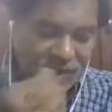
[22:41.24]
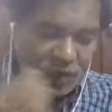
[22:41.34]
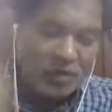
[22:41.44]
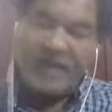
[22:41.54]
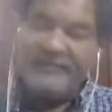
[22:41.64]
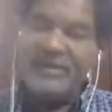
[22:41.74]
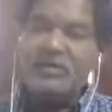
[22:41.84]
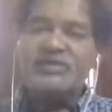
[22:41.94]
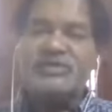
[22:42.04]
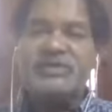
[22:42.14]
you'll come
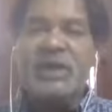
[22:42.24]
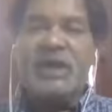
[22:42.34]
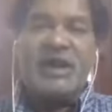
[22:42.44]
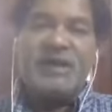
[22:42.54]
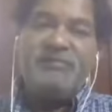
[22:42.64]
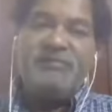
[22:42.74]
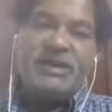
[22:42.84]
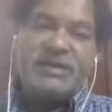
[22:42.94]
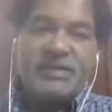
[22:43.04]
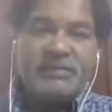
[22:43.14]
across
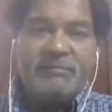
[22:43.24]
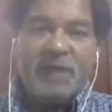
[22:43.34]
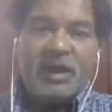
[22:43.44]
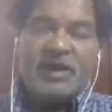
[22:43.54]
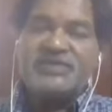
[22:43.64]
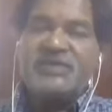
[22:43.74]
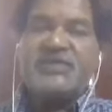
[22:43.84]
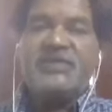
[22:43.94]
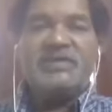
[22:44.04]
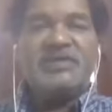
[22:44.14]
rebate under
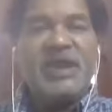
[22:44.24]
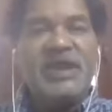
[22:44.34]
section